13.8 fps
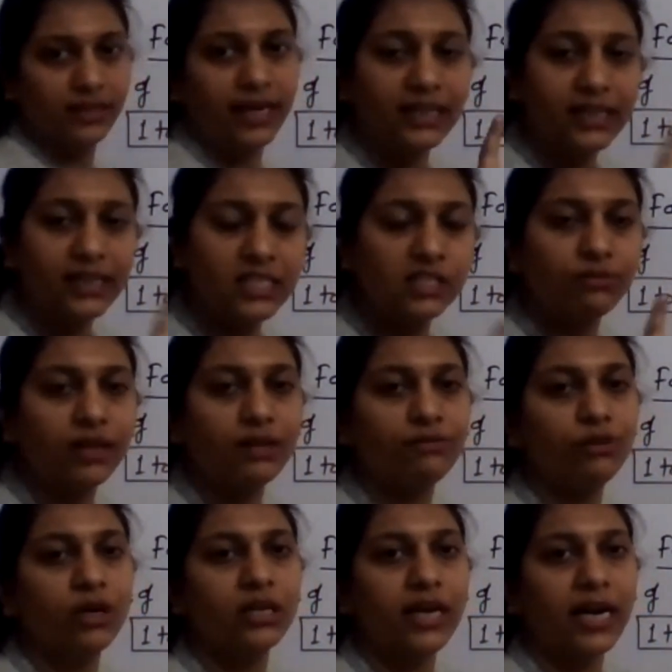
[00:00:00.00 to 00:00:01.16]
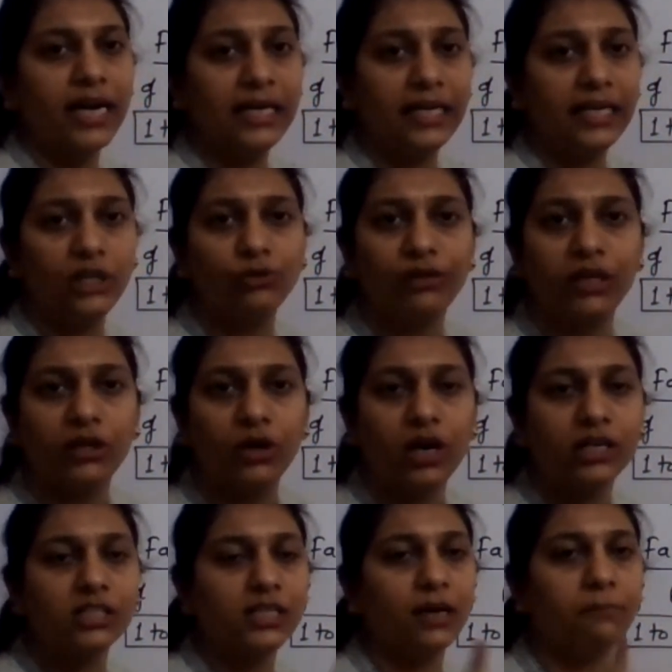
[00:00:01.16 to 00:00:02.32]
In this way, if you are writing, you will
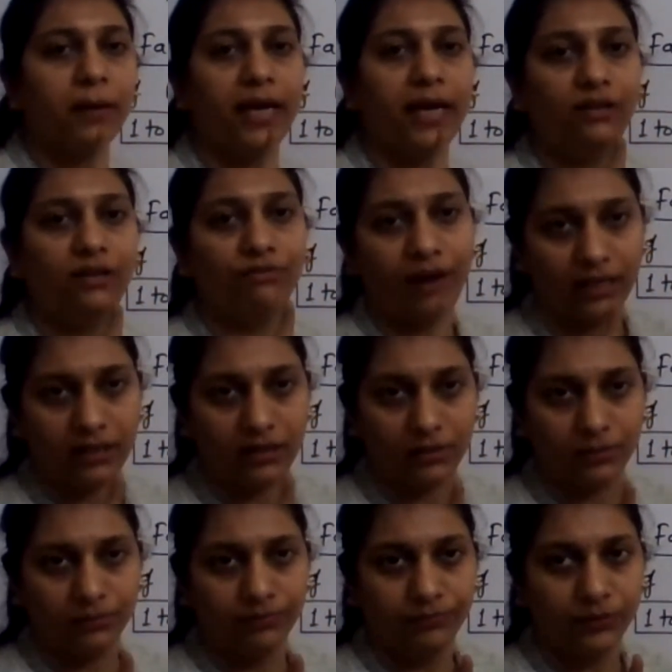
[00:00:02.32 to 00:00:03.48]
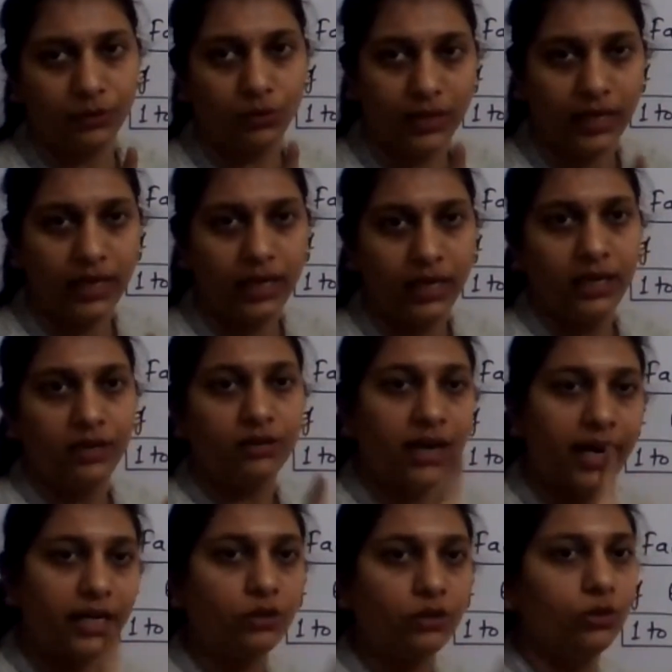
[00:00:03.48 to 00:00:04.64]
not skip any factor. Okay,
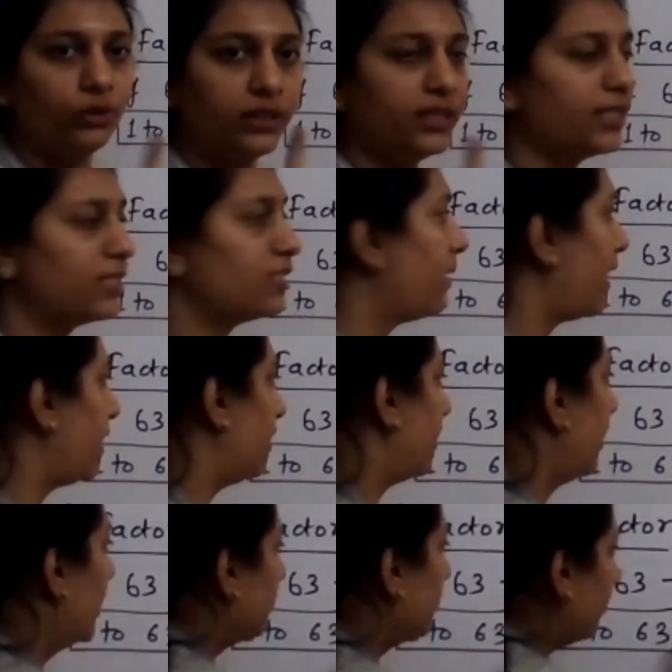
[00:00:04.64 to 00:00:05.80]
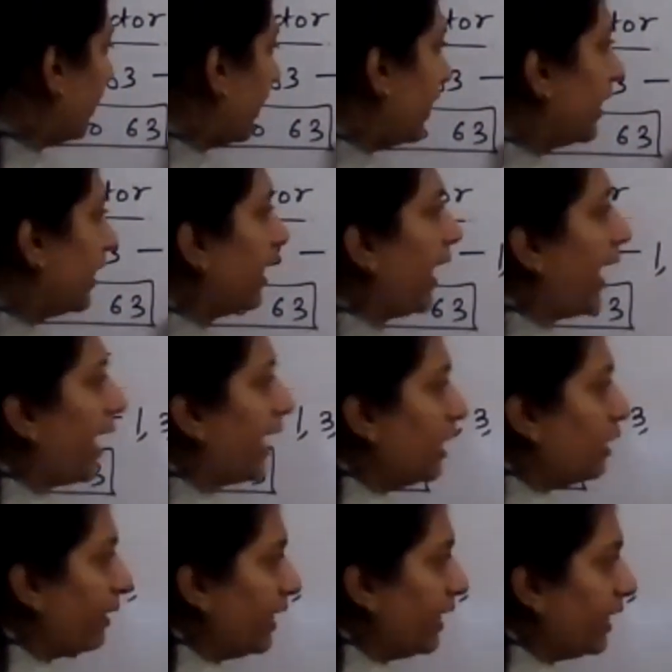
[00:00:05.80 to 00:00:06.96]
try to do in this manner. 3
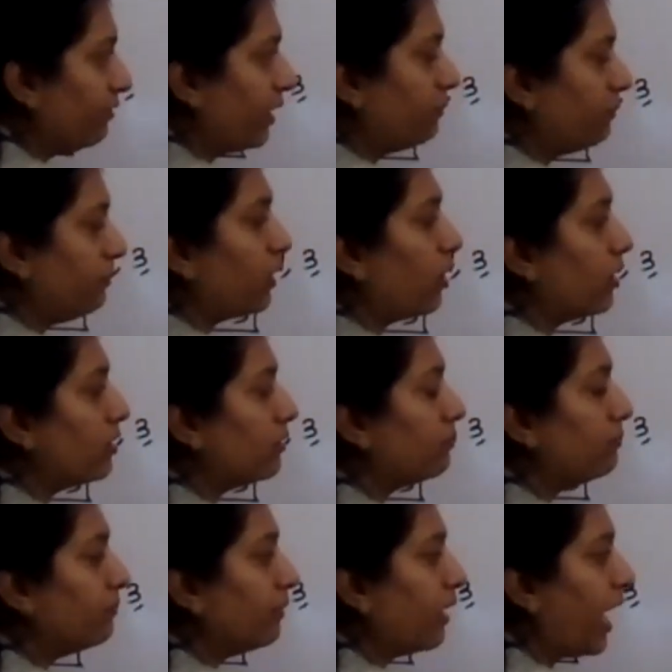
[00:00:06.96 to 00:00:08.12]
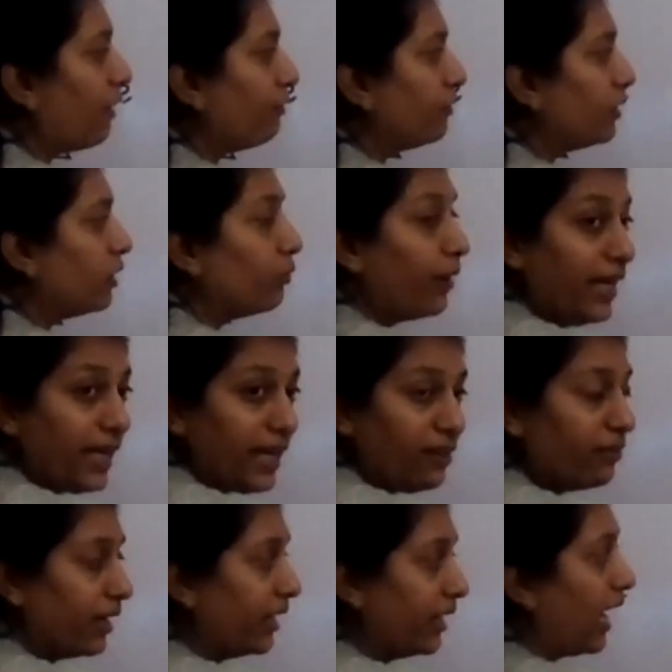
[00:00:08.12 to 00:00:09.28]
and 21 because
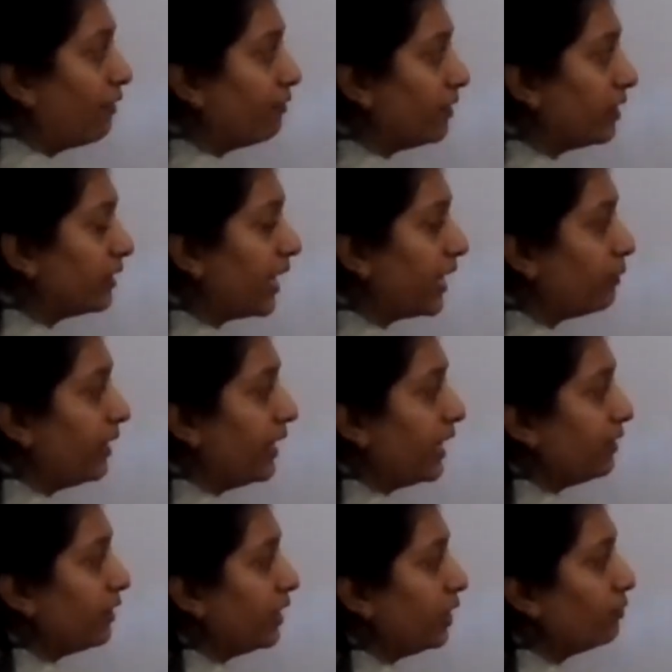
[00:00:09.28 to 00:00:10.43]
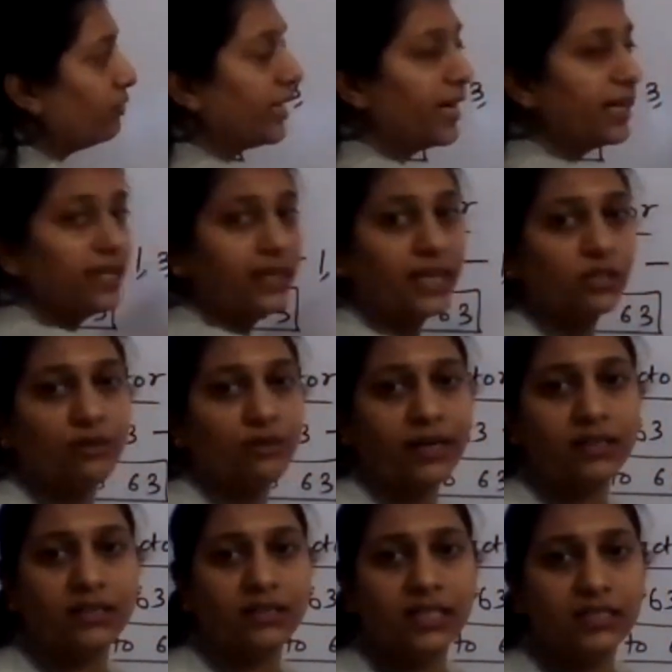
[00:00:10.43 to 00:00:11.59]
21 after that 21 you will get the next
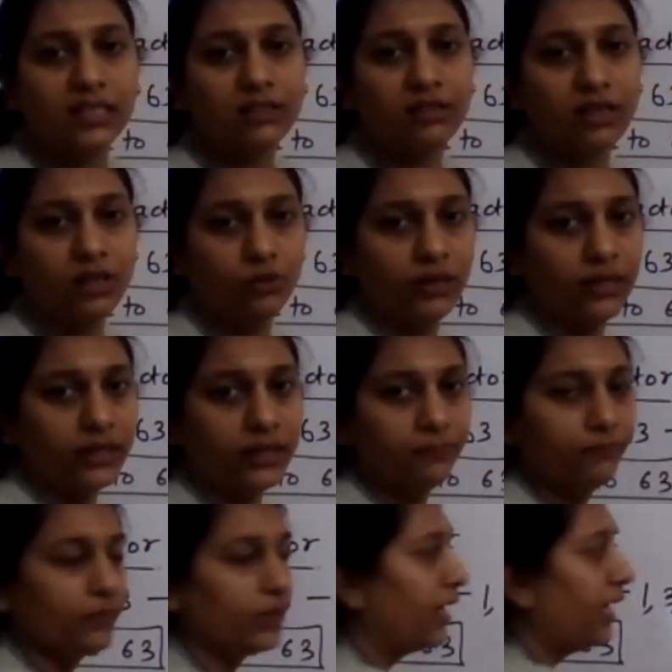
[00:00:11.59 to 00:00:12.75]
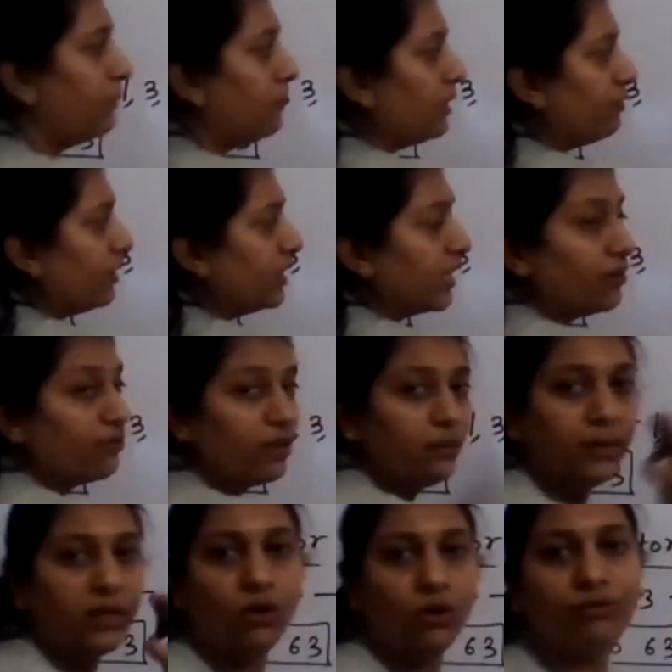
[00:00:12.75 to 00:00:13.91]
factor 63 only. In between there
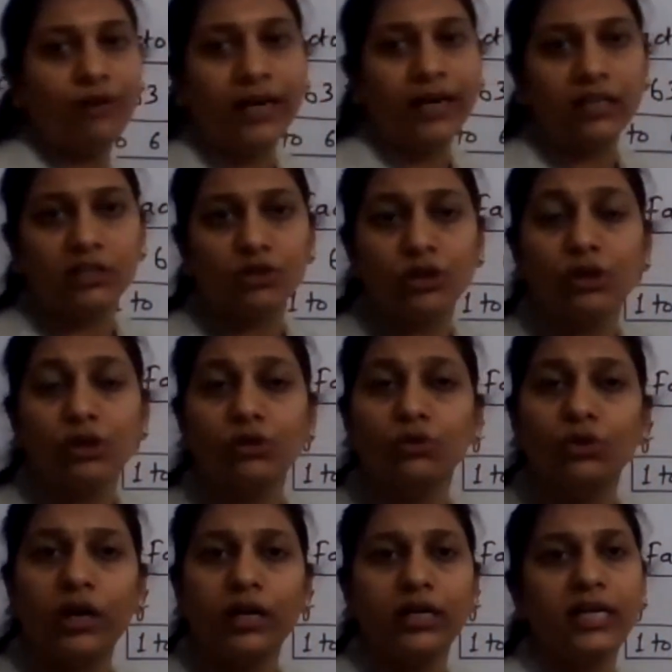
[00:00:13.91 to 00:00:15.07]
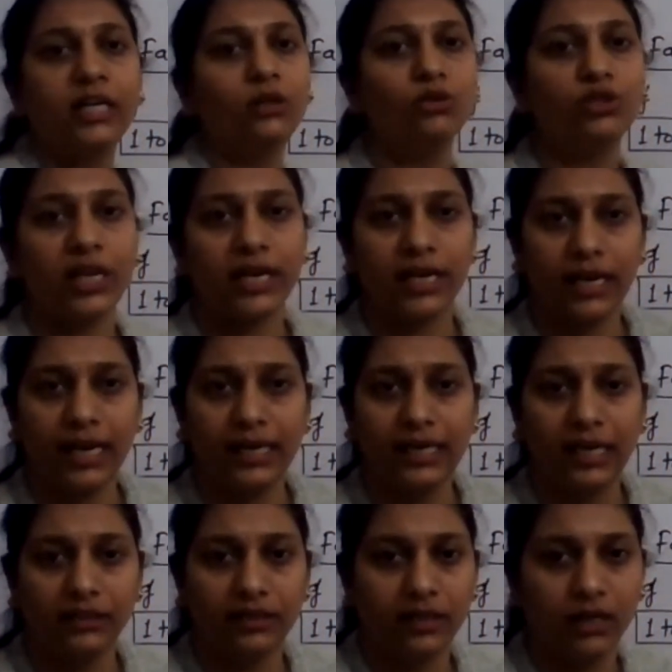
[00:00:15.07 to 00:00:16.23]
will be no factor, so you do not need to check
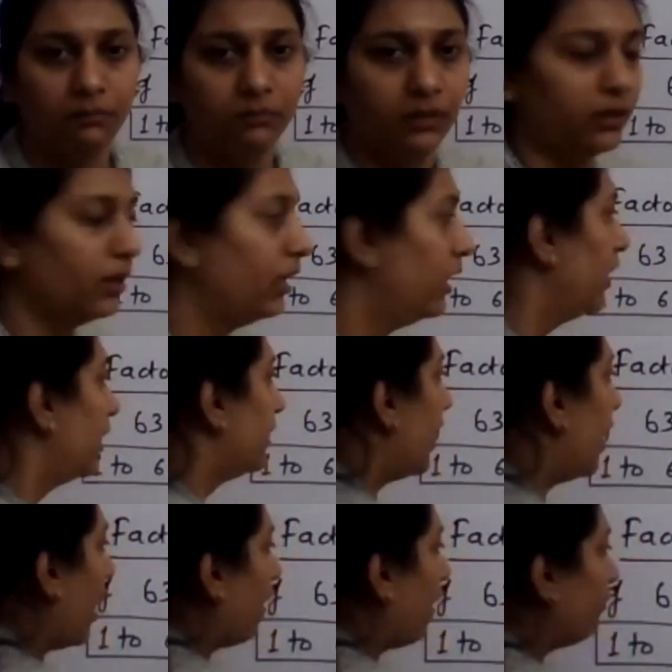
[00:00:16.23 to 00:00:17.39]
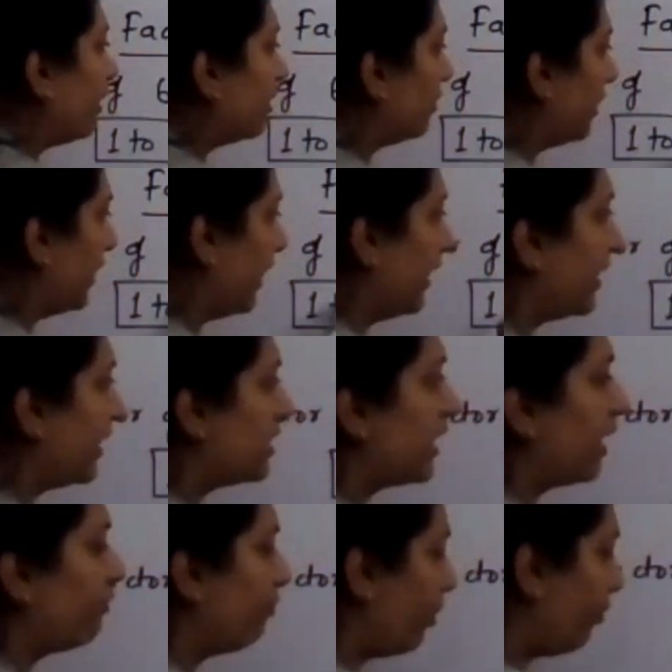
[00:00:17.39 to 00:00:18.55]
any other number. Now after 3, let's
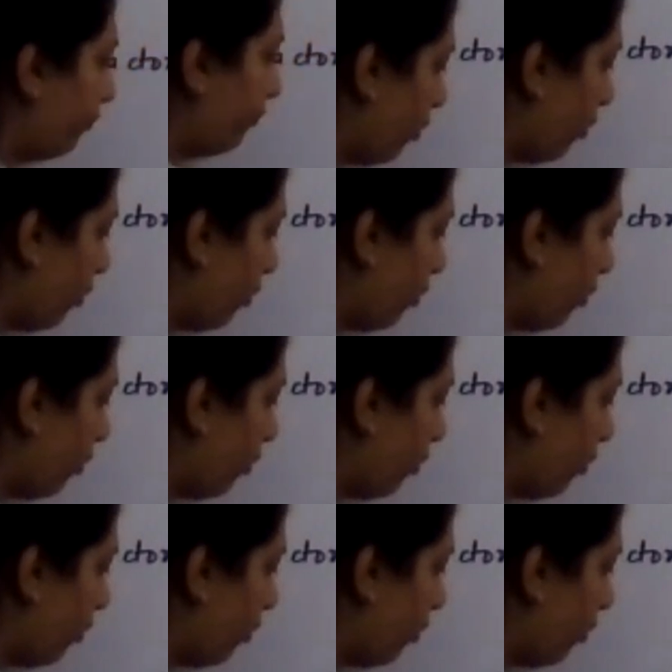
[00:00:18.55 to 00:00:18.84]
check for